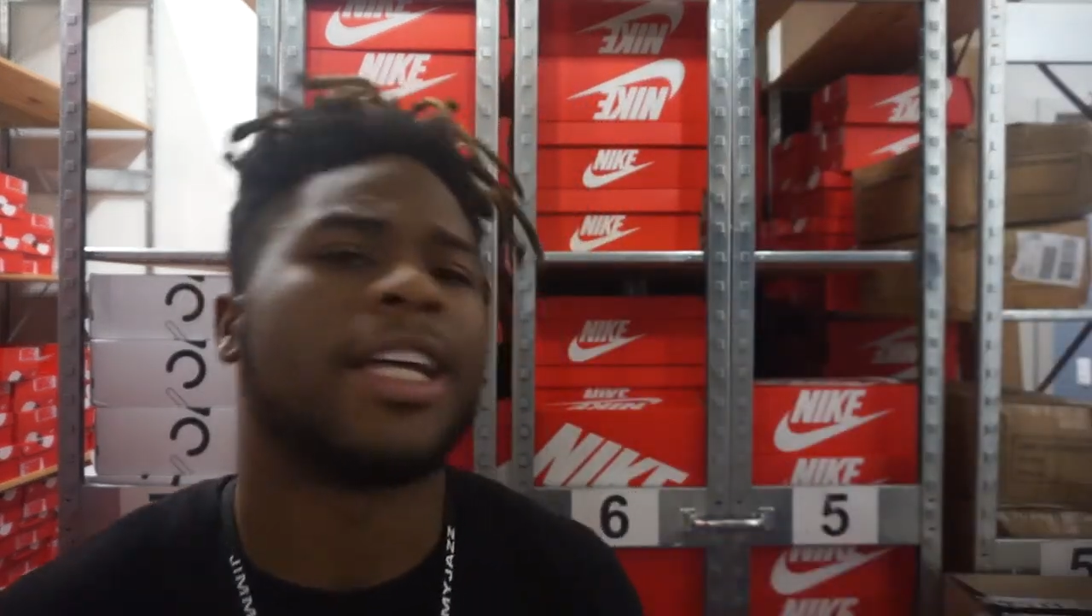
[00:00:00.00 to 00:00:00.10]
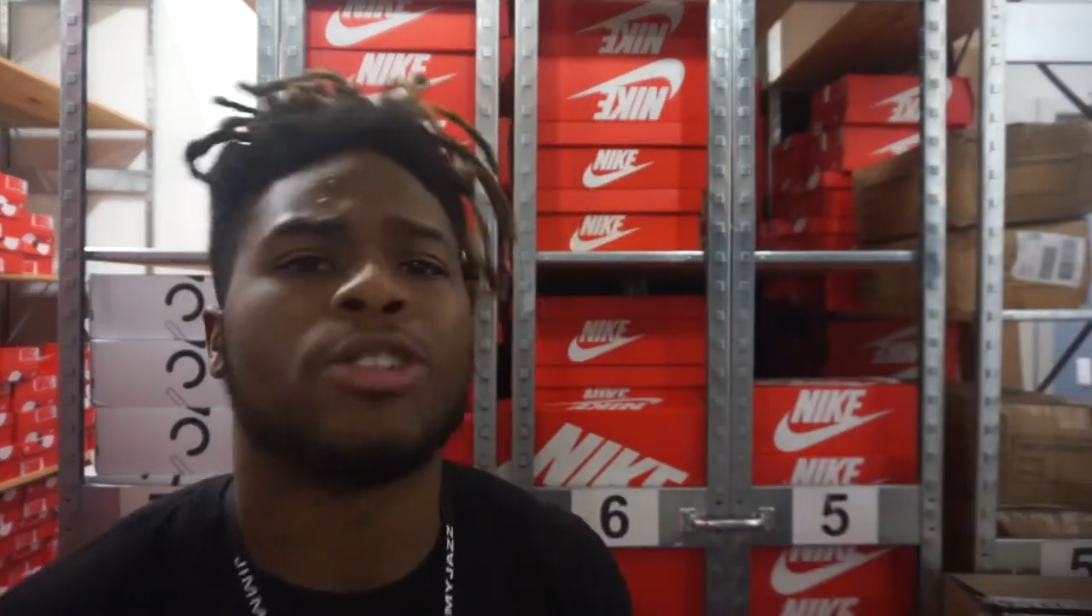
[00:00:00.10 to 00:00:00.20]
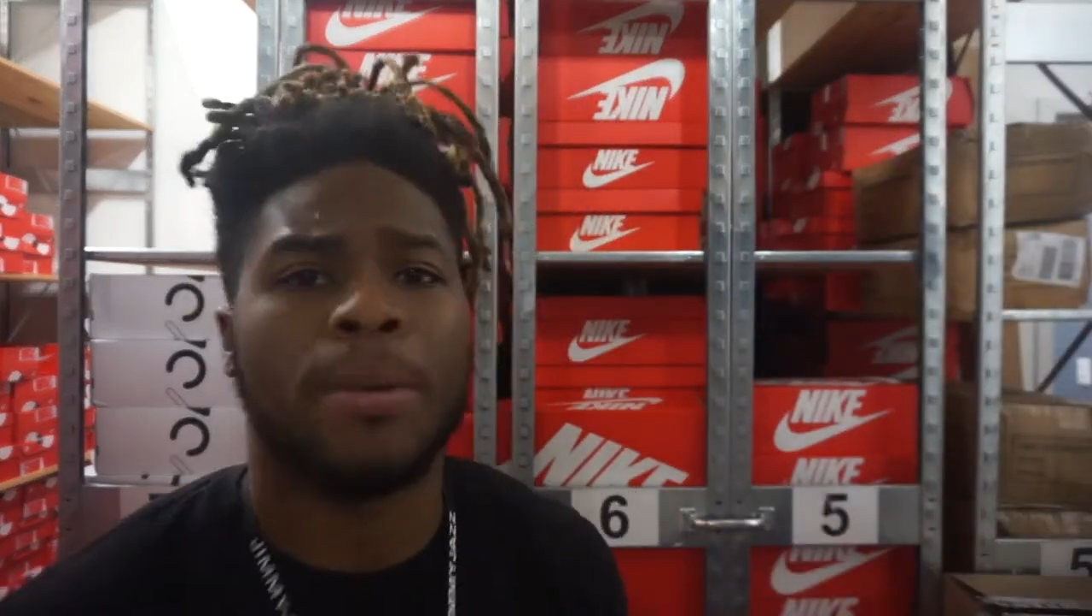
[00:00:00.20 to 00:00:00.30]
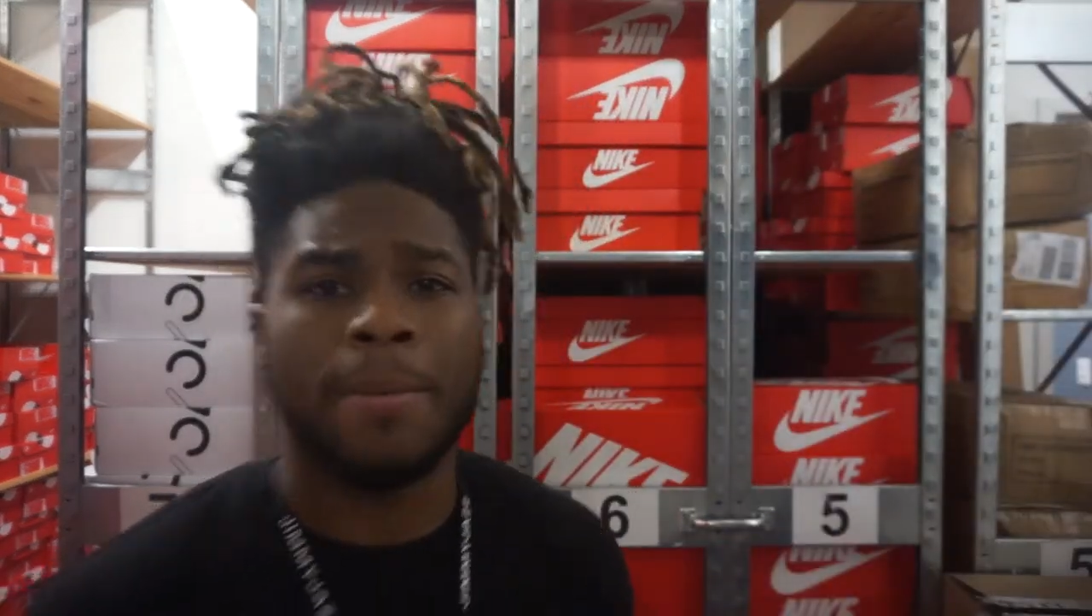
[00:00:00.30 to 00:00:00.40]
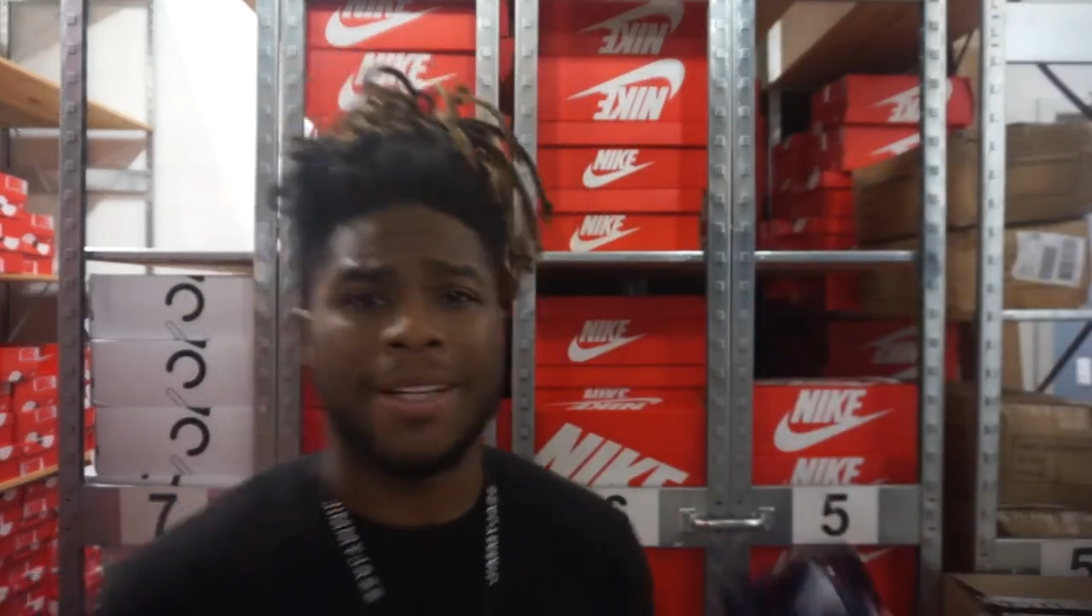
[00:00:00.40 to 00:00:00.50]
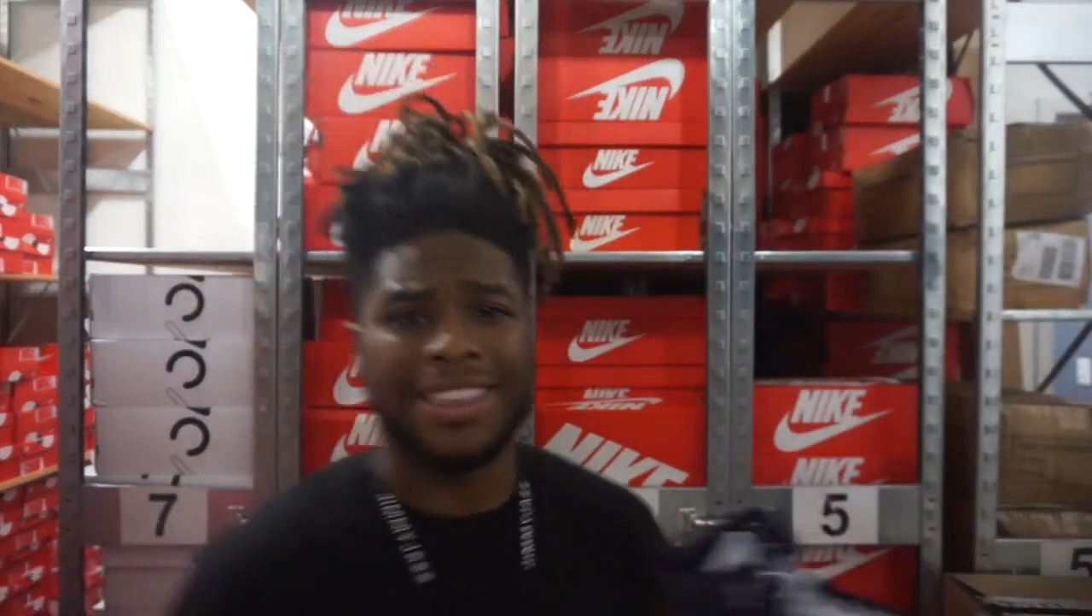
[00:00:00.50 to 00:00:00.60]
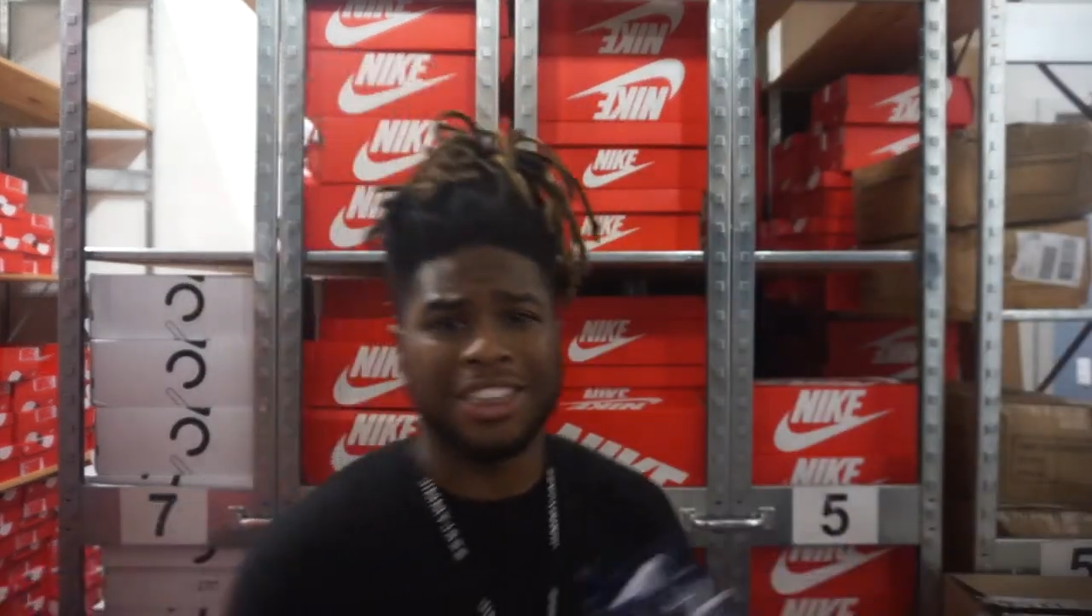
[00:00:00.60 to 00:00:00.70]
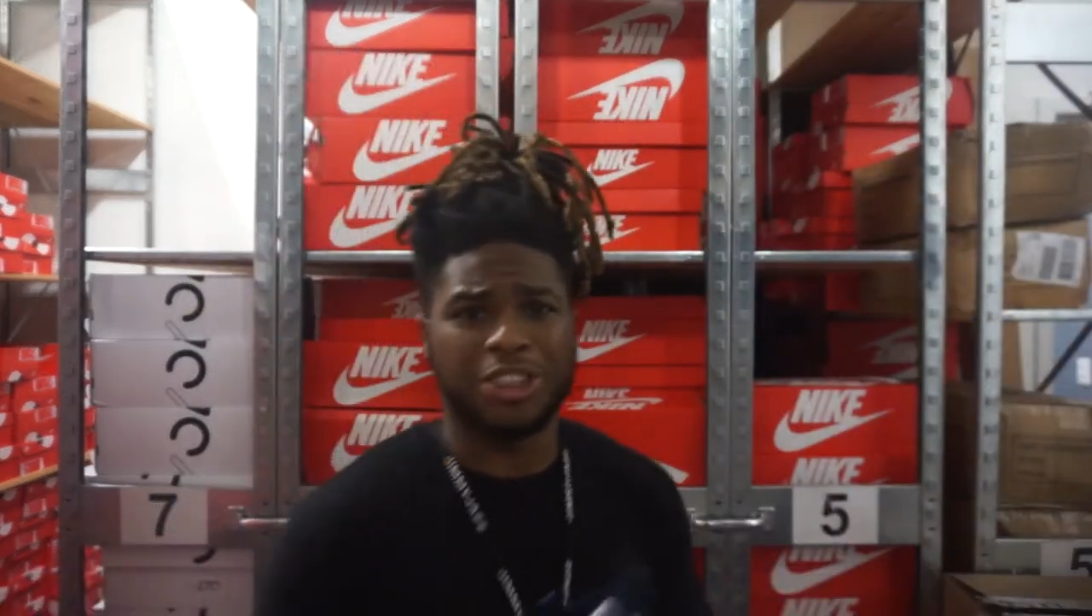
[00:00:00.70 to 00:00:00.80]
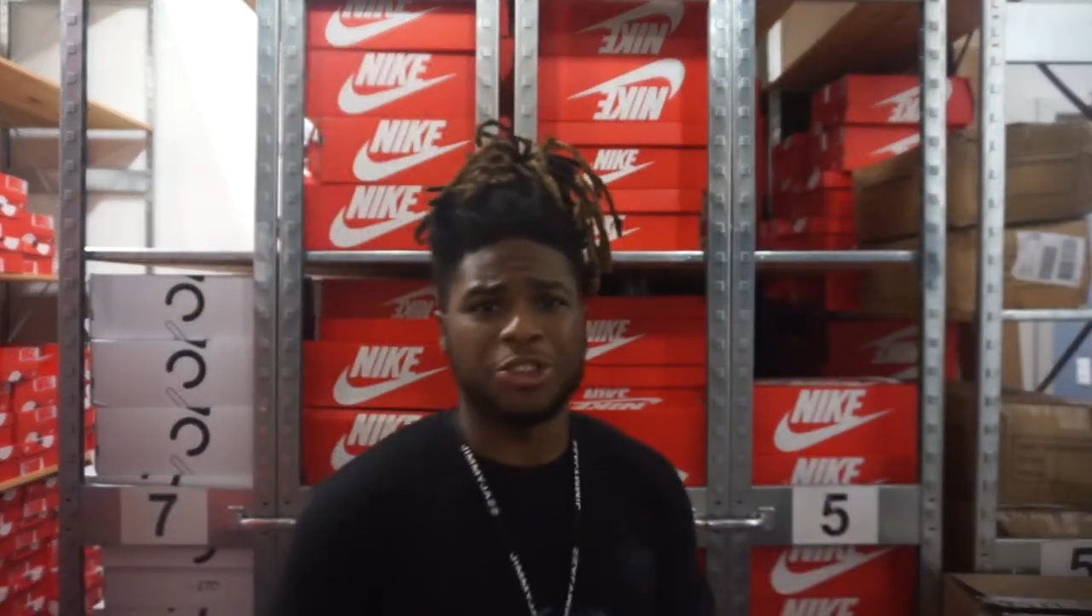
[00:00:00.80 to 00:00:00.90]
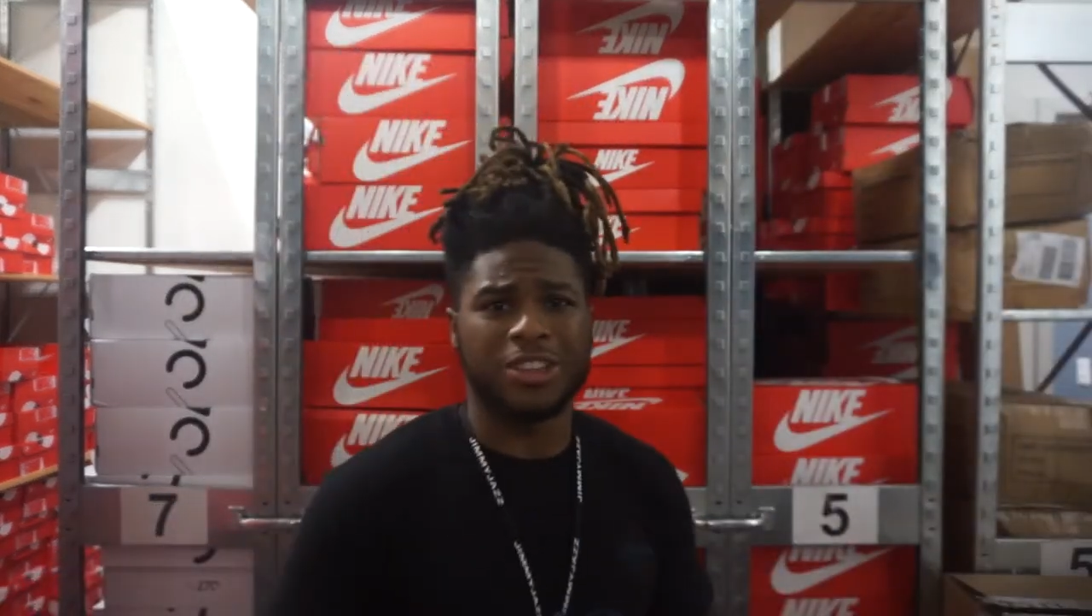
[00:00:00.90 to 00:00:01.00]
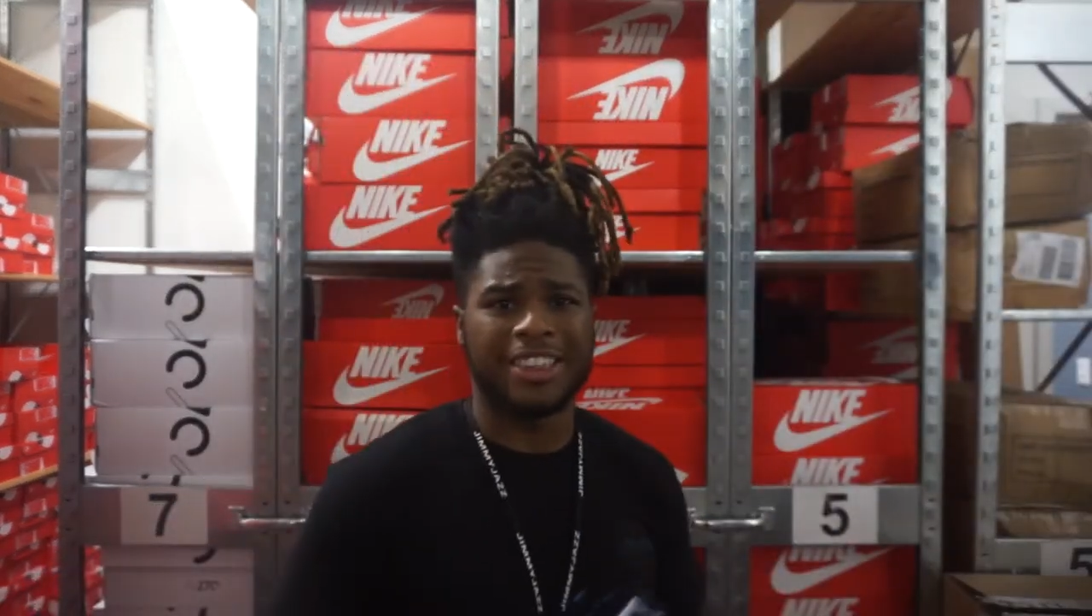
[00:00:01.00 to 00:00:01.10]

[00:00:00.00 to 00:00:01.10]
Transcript: That's what I mean by selling shoes.